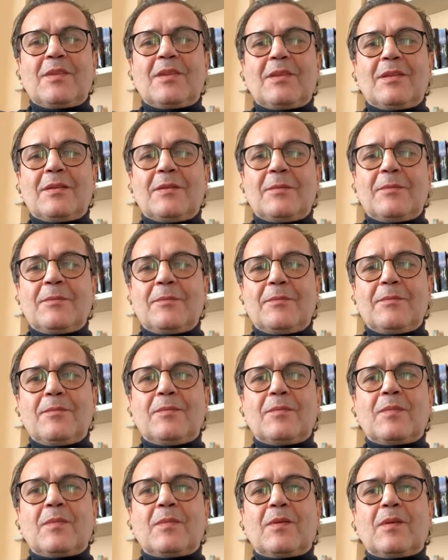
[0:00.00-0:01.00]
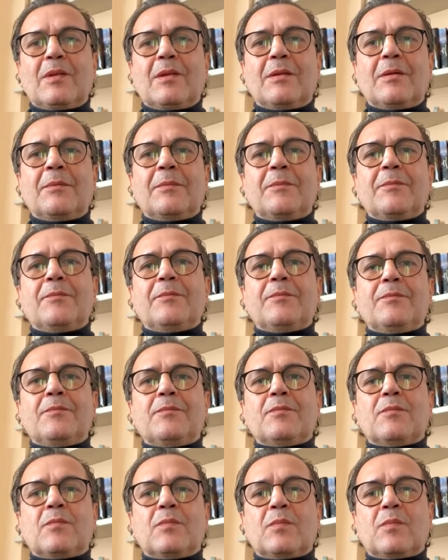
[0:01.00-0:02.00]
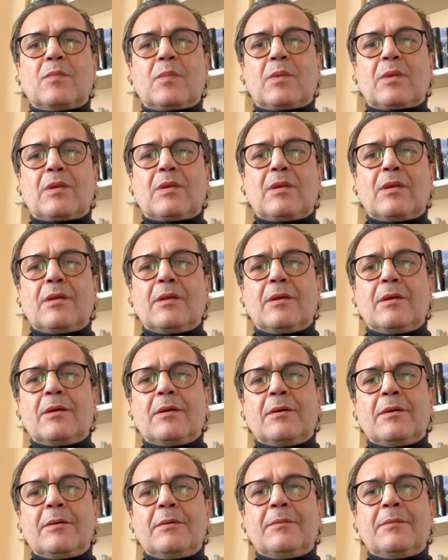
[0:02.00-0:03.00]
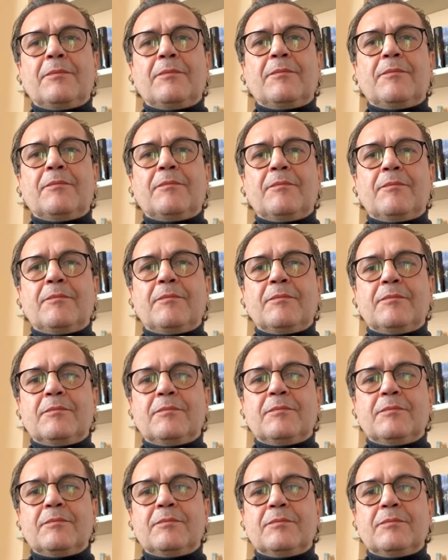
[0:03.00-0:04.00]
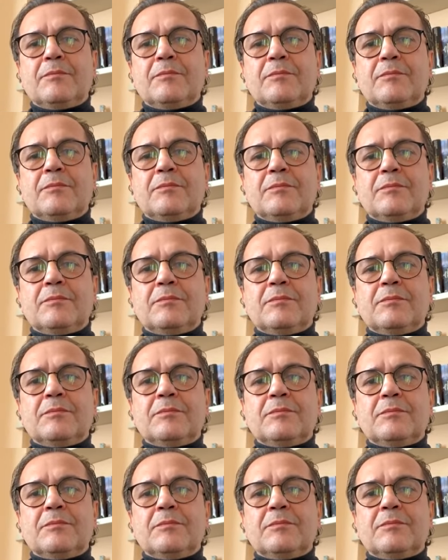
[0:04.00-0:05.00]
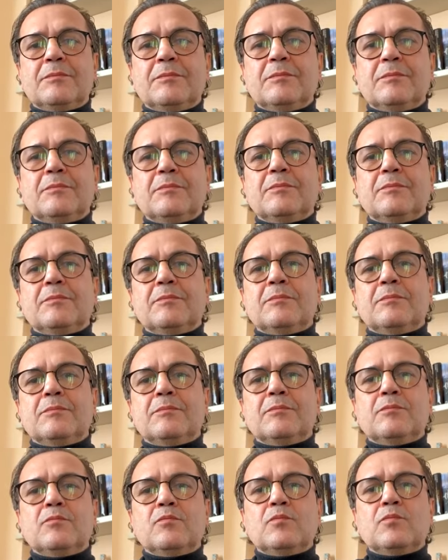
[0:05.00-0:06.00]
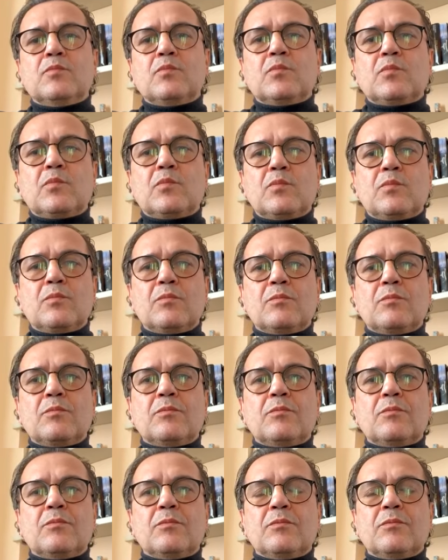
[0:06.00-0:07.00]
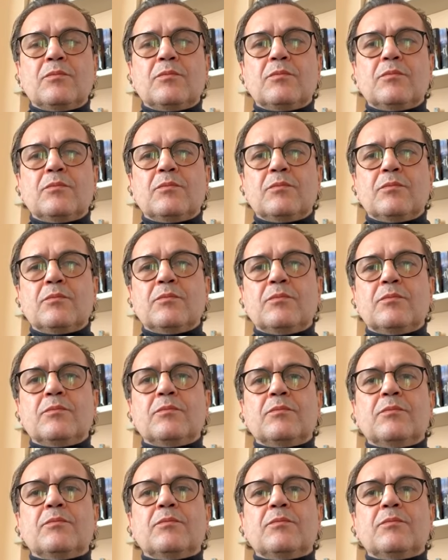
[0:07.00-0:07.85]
(silent)